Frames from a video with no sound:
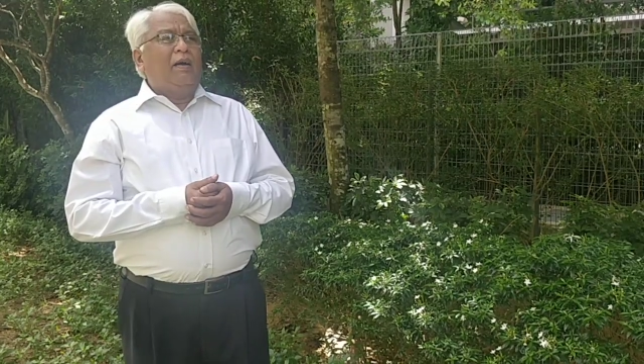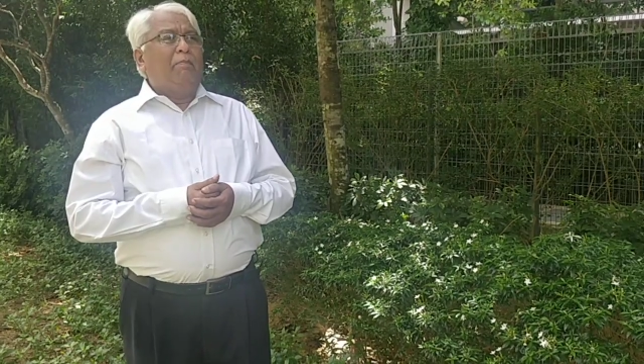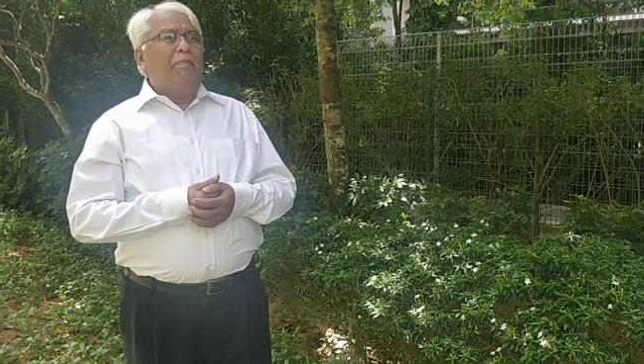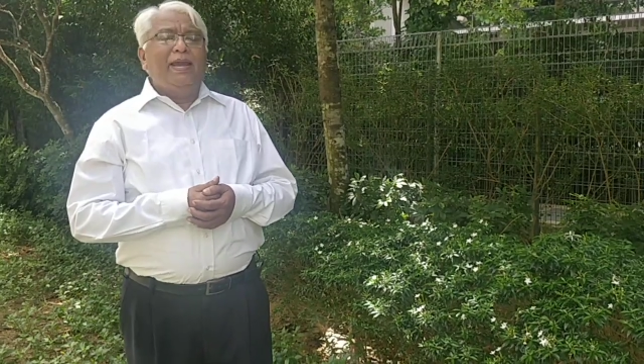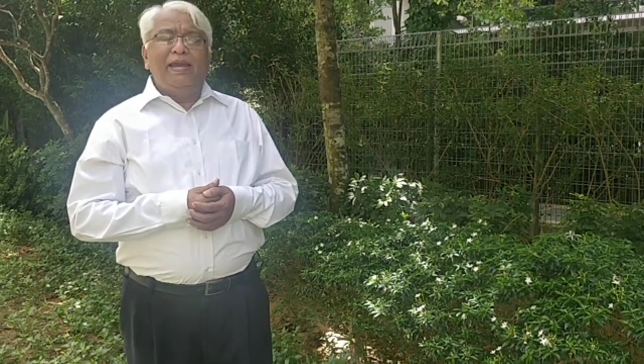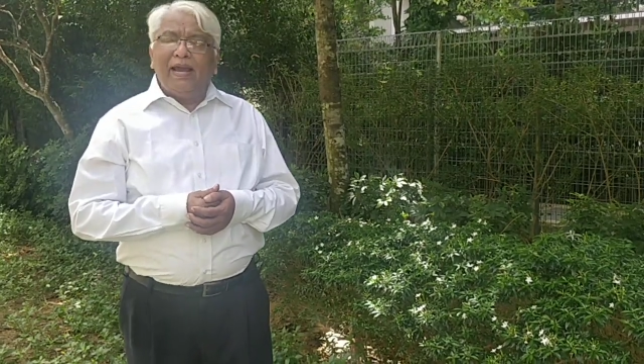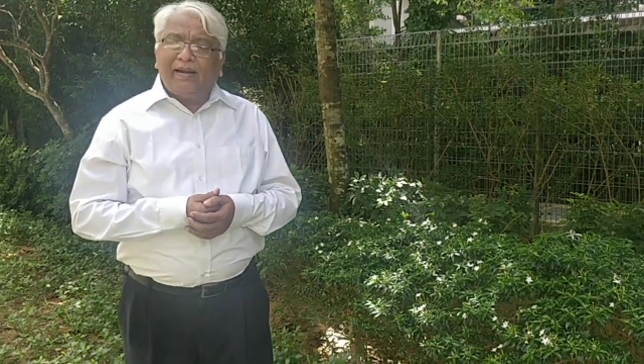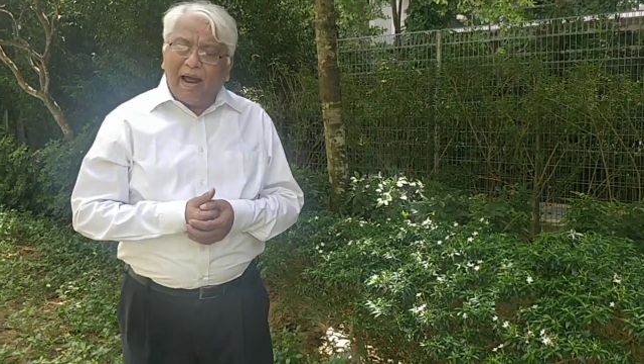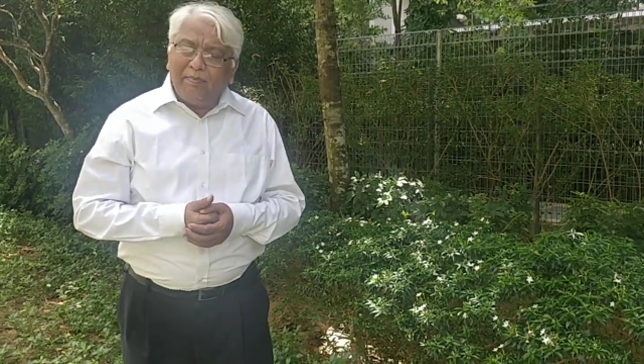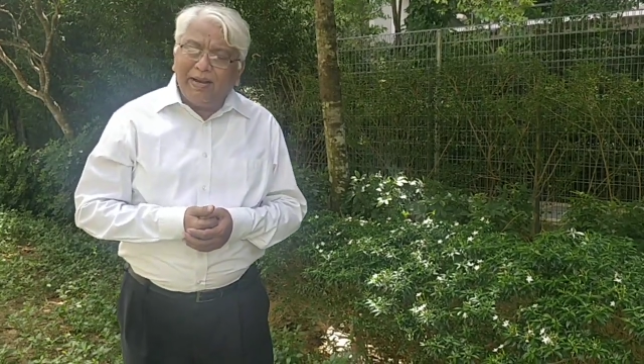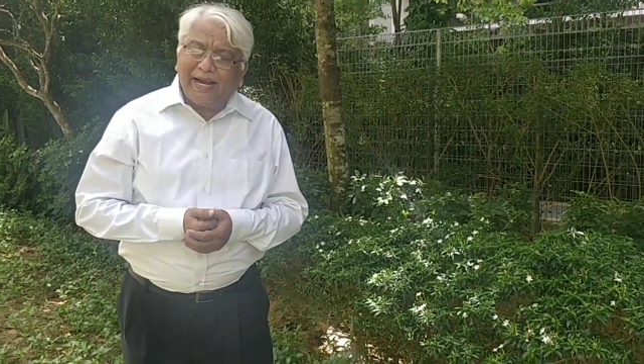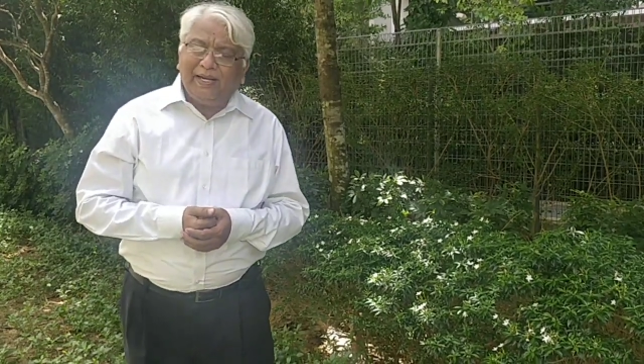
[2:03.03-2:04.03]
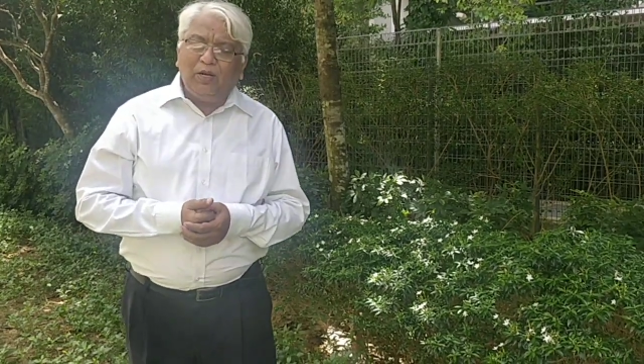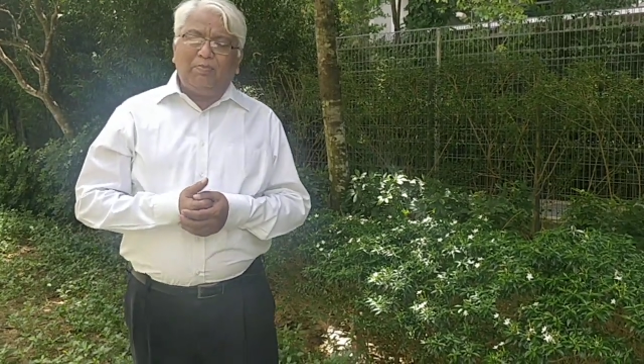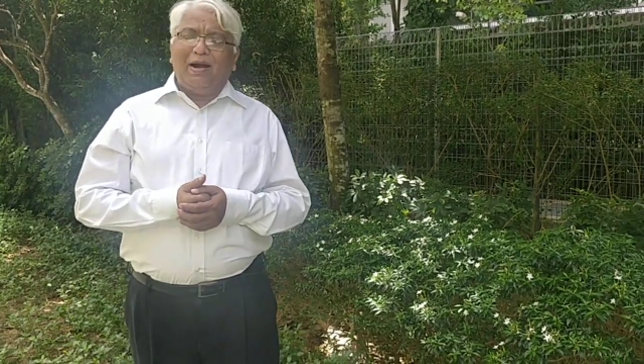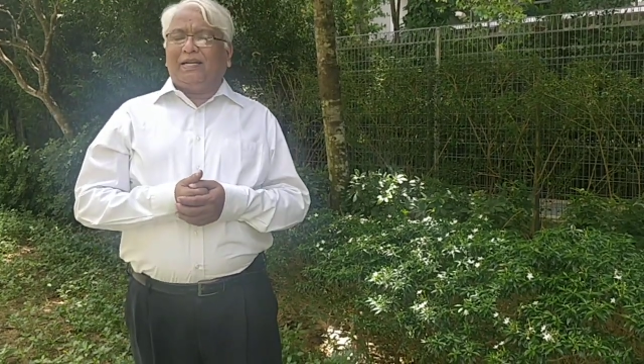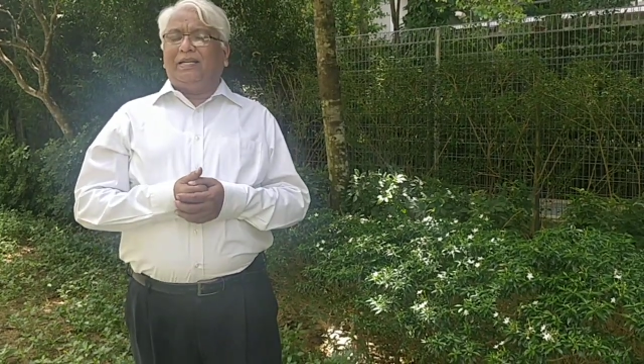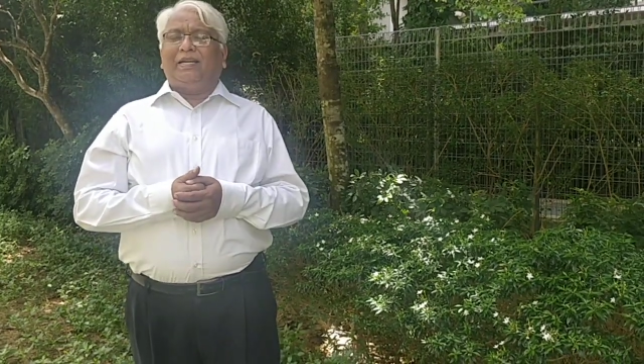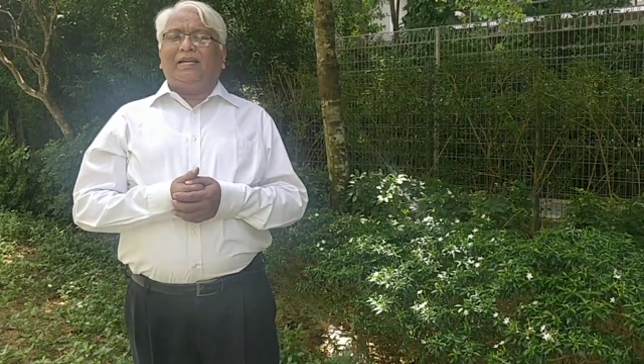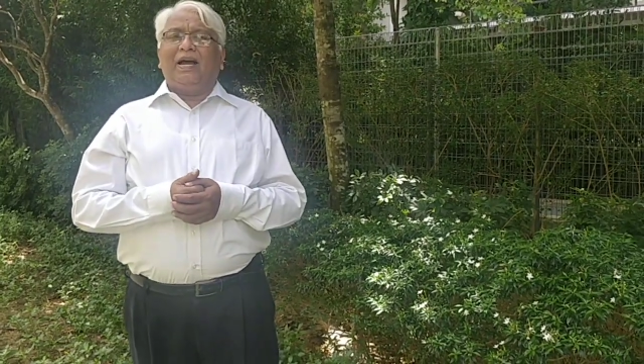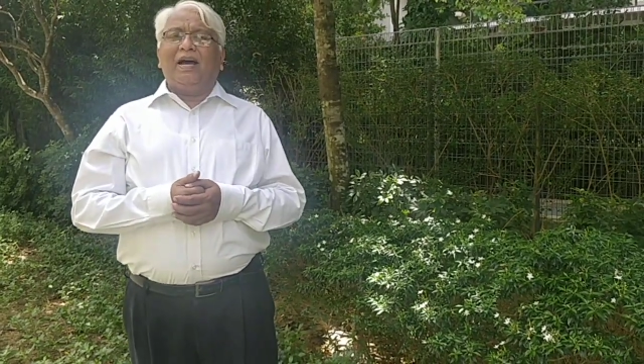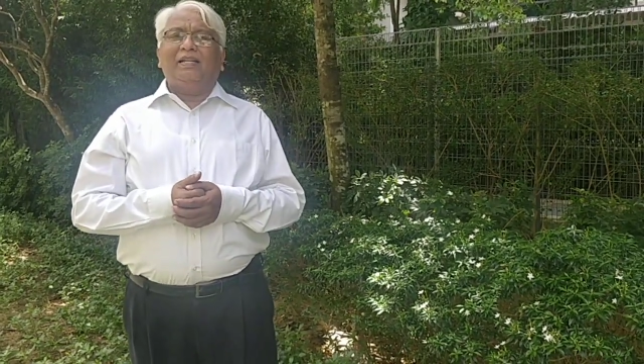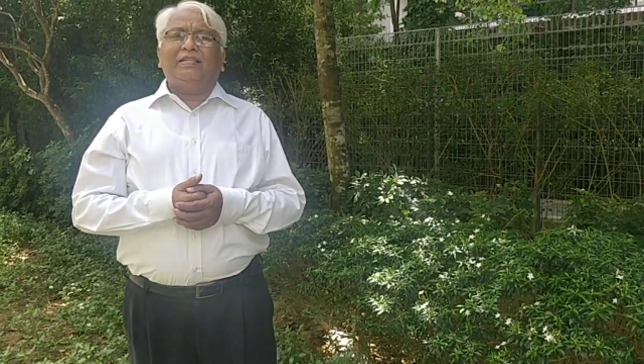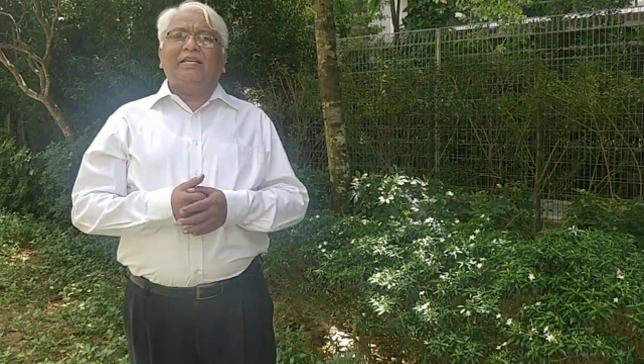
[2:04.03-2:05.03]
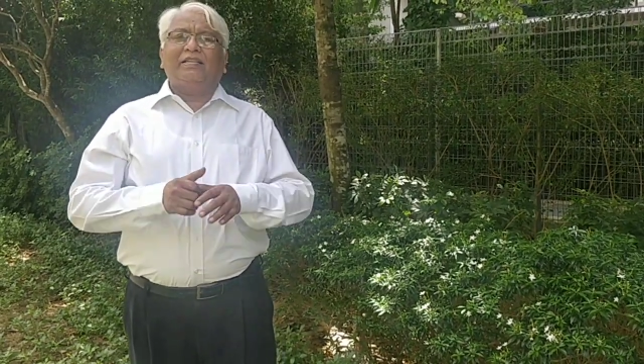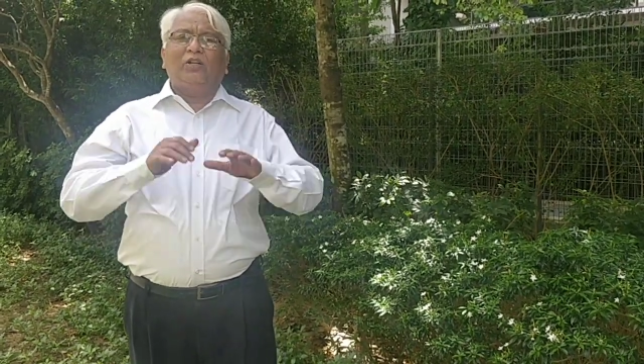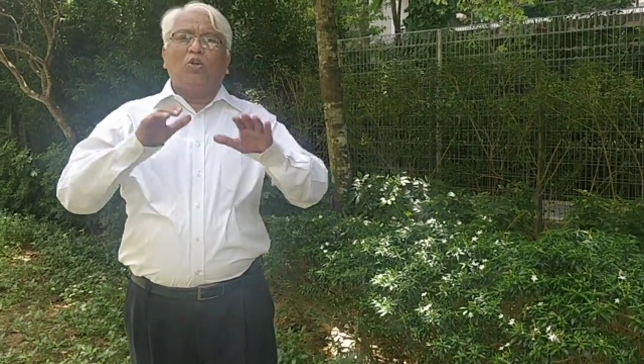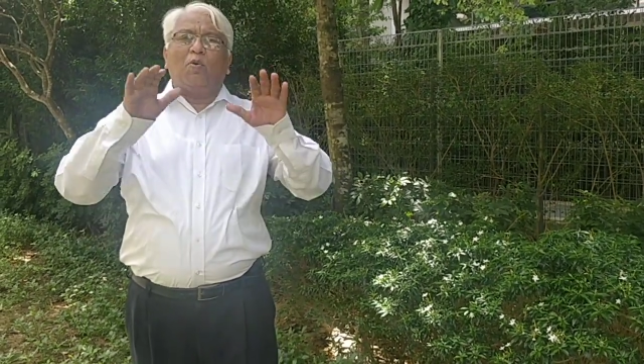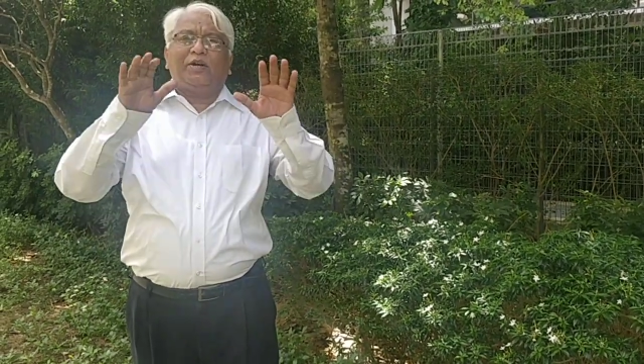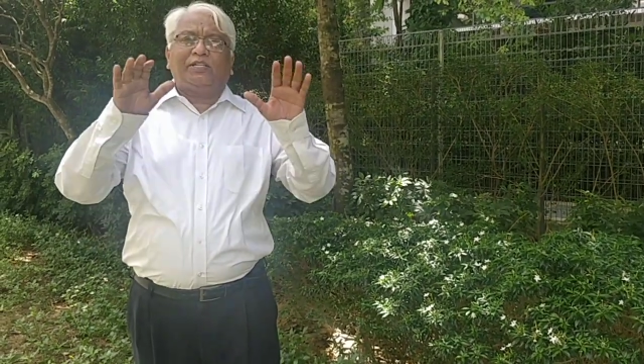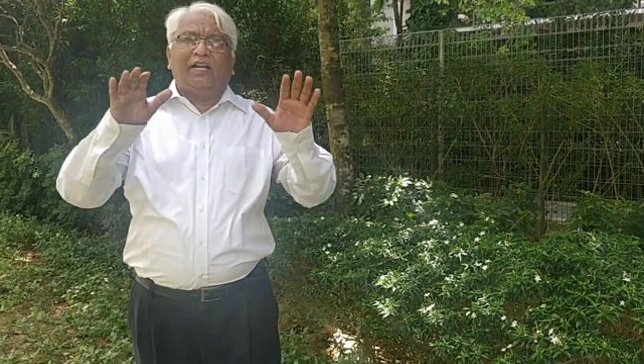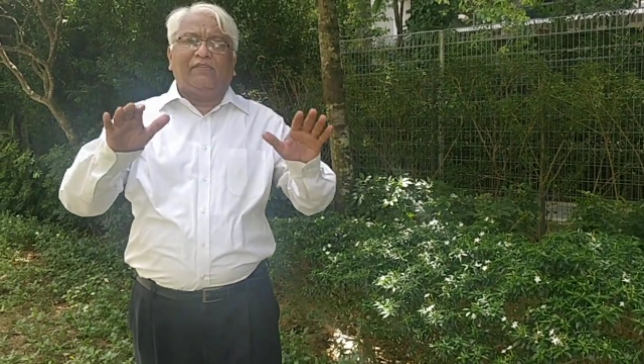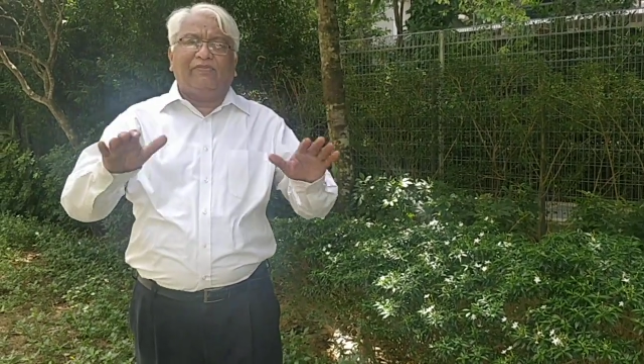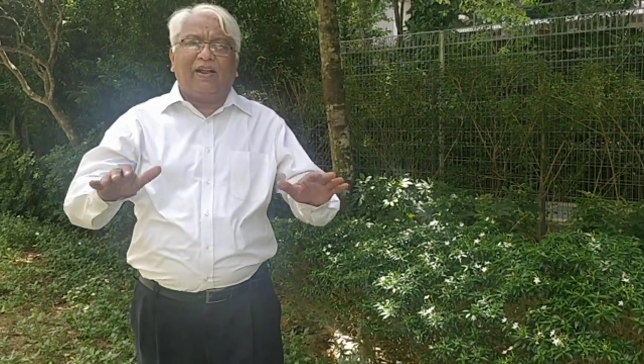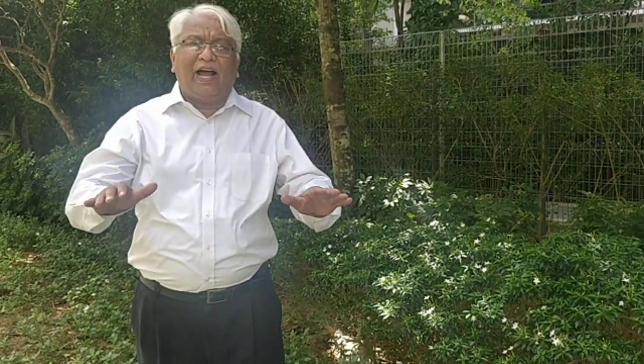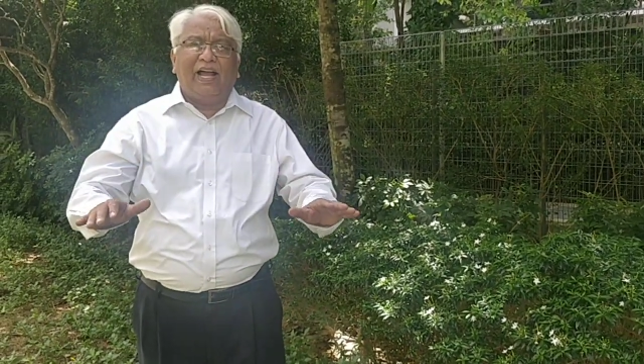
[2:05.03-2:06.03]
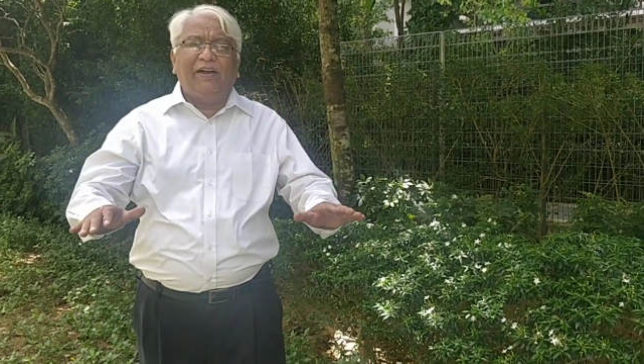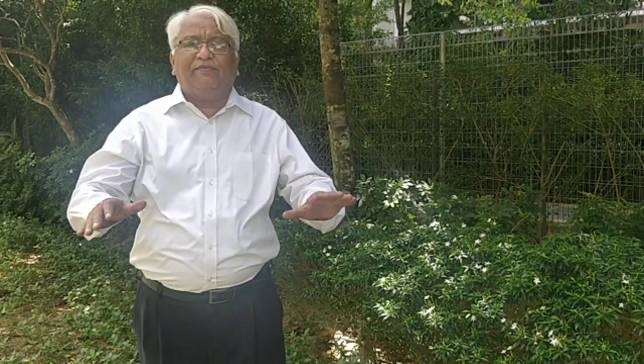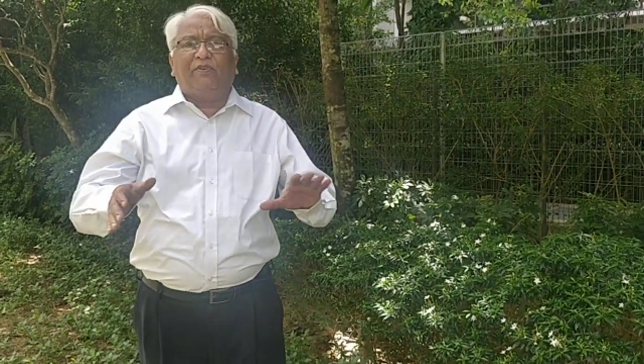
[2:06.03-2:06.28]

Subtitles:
Being a gram negative bacteria, this has a lower shelf life